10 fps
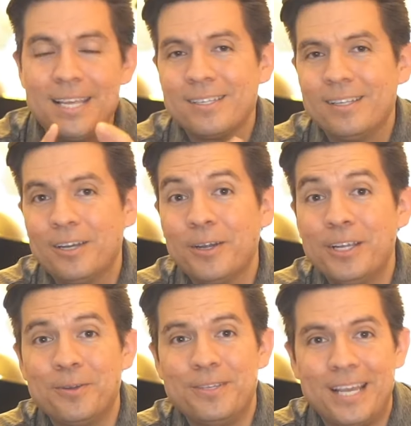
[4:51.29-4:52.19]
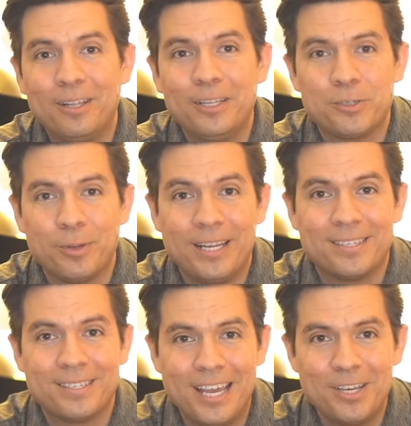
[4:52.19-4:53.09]
clutter in your daily training
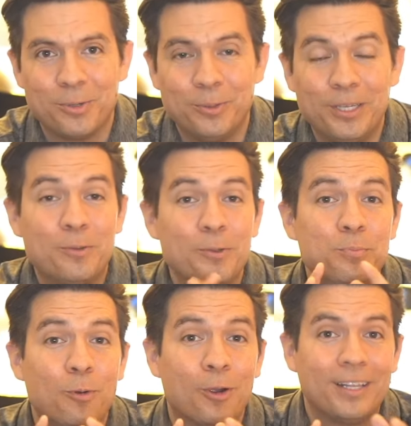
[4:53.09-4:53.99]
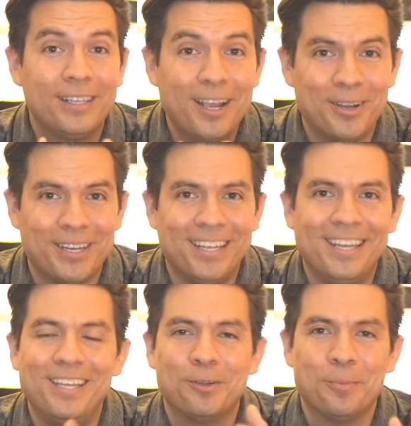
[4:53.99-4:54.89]
schedule equals more clarity
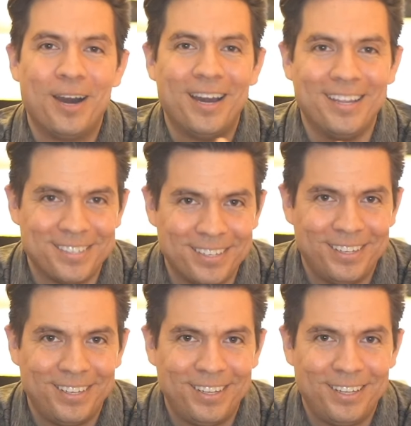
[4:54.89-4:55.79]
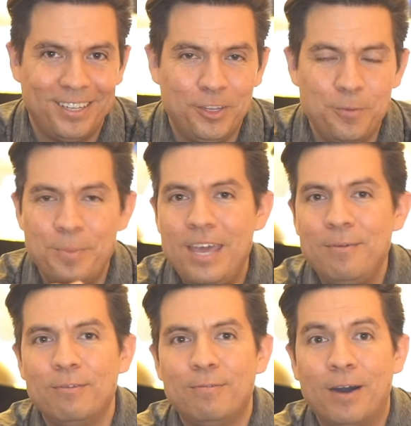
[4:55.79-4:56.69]
in your mind. You may
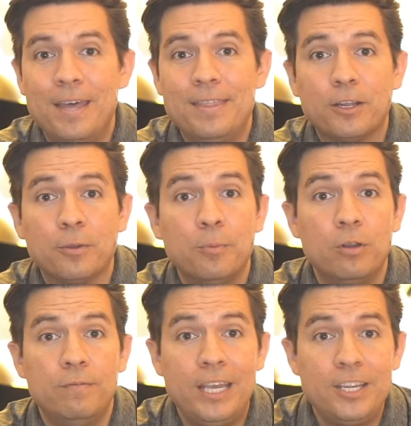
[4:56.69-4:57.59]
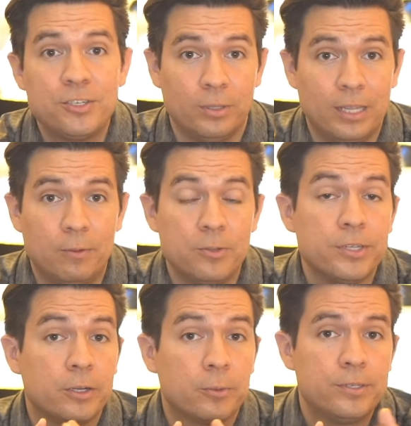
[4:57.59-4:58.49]
even find that your motivational
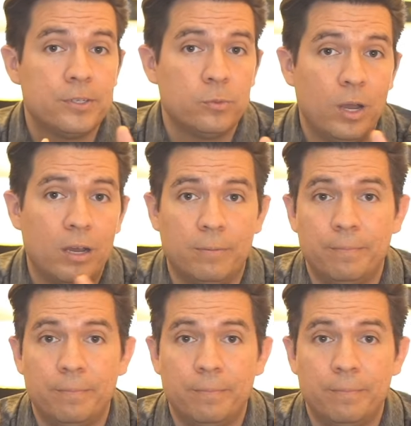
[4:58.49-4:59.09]
levels increase as well.